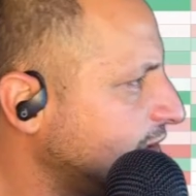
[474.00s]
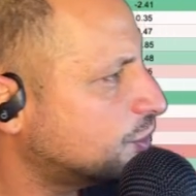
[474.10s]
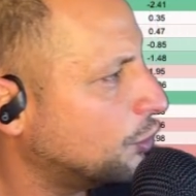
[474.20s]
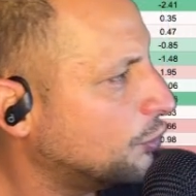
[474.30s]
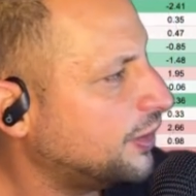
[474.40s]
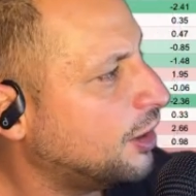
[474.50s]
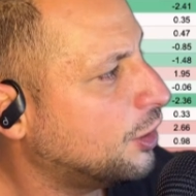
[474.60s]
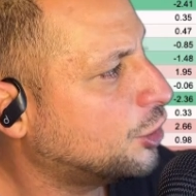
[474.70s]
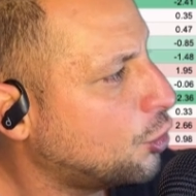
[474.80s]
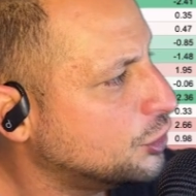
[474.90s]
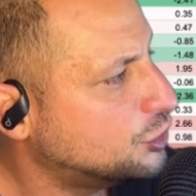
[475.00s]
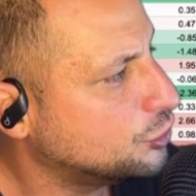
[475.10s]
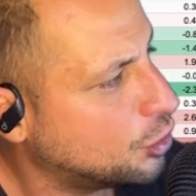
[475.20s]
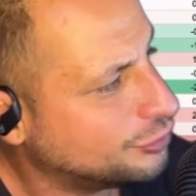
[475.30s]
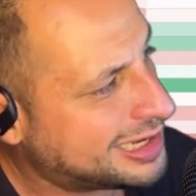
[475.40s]
Murray. So
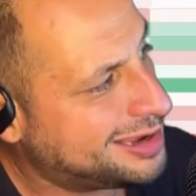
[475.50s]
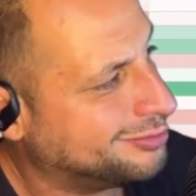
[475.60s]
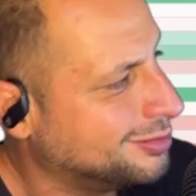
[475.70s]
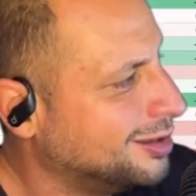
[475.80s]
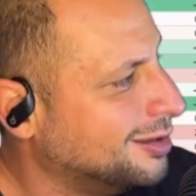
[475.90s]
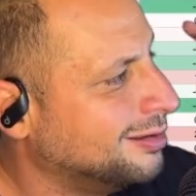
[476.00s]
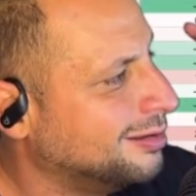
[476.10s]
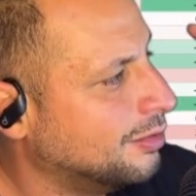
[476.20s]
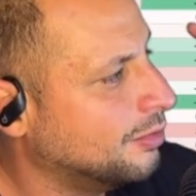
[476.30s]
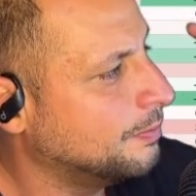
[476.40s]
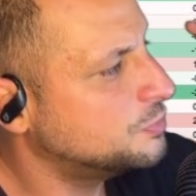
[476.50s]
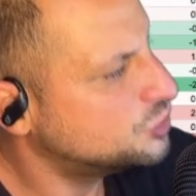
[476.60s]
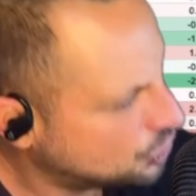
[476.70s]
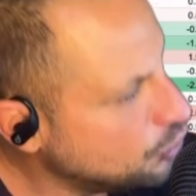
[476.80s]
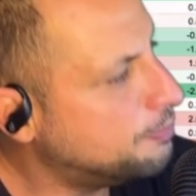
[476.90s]
they are going to go down
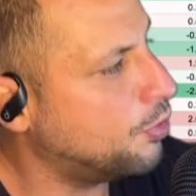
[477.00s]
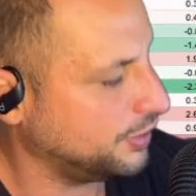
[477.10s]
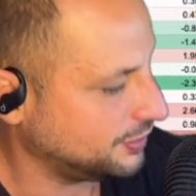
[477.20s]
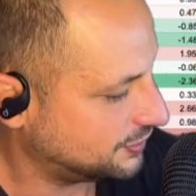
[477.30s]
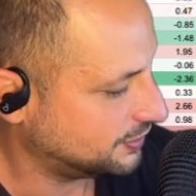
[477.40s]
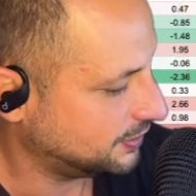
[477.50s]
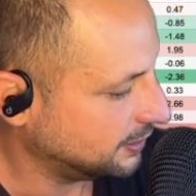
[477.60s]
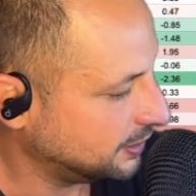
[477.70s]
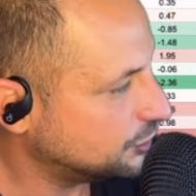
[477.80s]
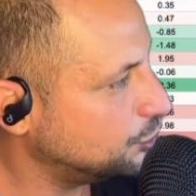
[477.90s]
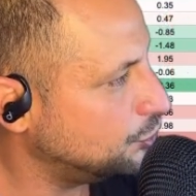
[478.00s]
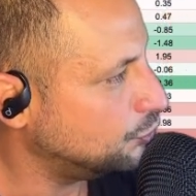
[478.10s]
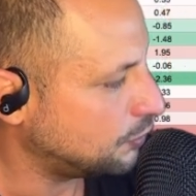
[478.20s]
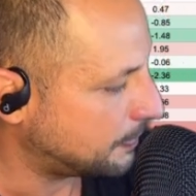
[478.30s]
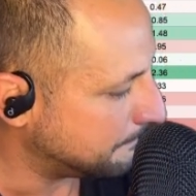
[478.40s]
2
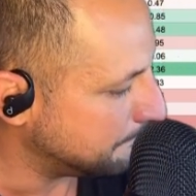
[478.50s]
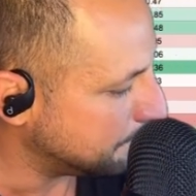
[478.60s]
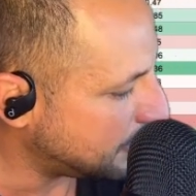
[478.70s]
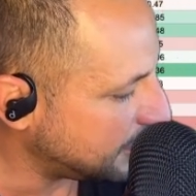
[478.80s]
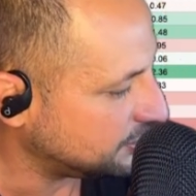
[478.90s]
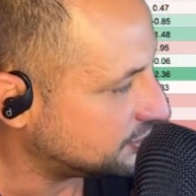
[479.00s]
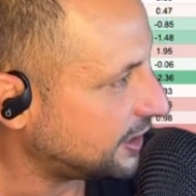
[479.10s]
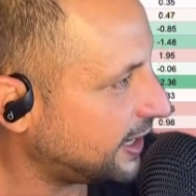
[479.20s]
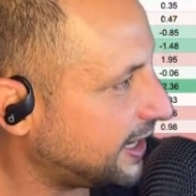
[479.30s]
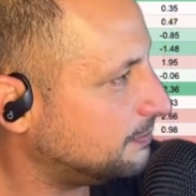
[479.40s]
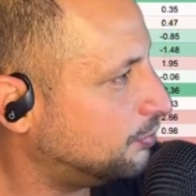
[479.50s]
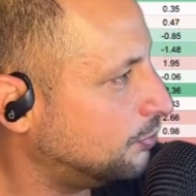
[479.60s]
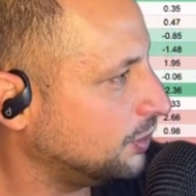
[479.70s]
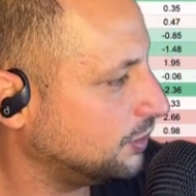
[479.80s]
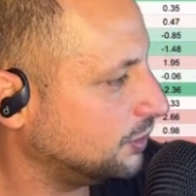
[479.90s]
points to minus